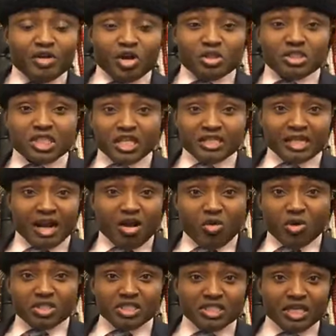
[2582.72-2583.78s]
north central,
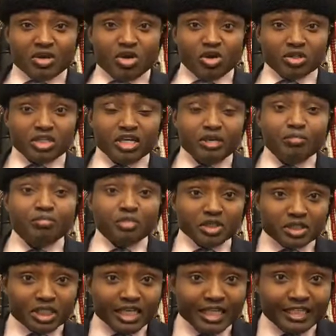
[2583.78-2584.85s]
what is it called?
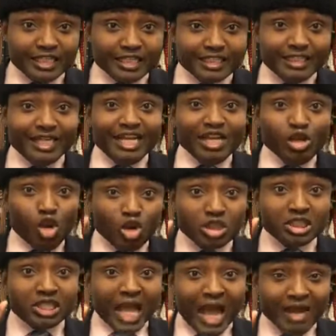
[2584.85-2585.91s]
But it is the
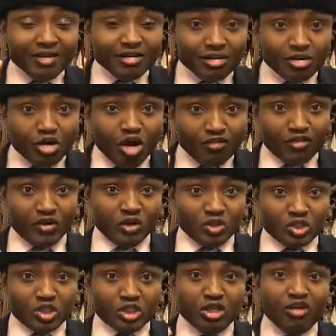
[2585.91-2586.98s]
Northern
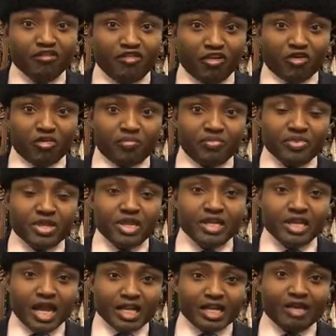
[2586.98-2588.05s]
Governors Forum
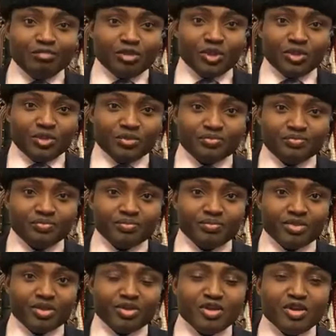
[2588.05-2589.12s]
that came to you.
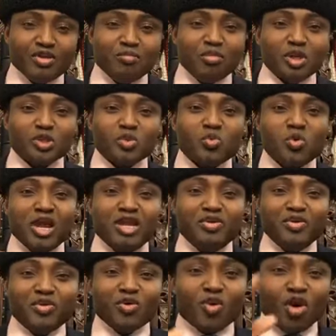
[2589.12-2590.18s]
But when
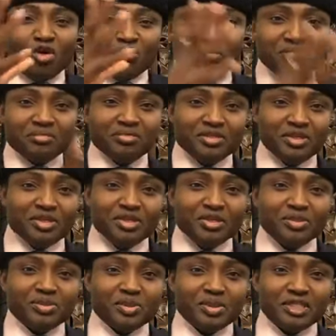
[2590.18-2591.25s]
you come
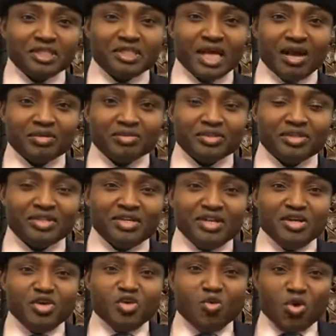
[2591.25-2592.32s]
to the south,
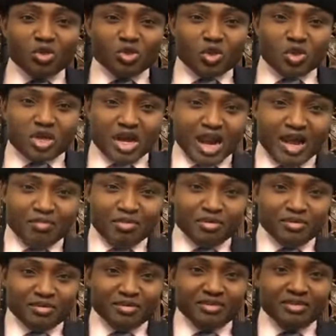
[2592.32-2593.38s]
you want to grab
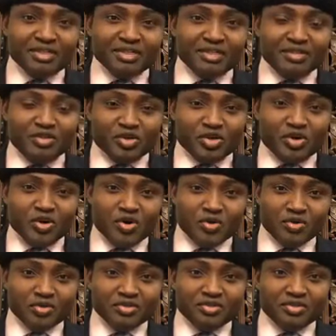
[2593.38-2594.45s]
your
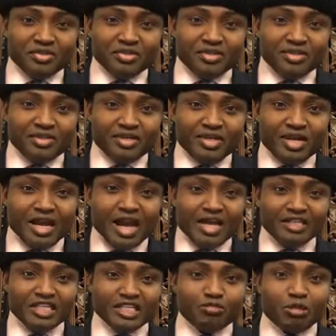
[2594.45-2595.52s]
own.
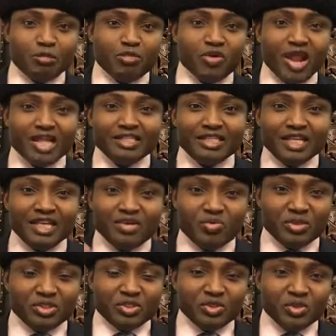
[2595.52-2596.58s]
And these people are dealing
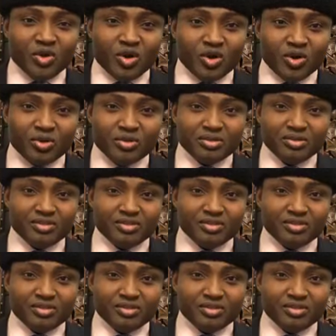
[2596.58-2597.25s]
with you all.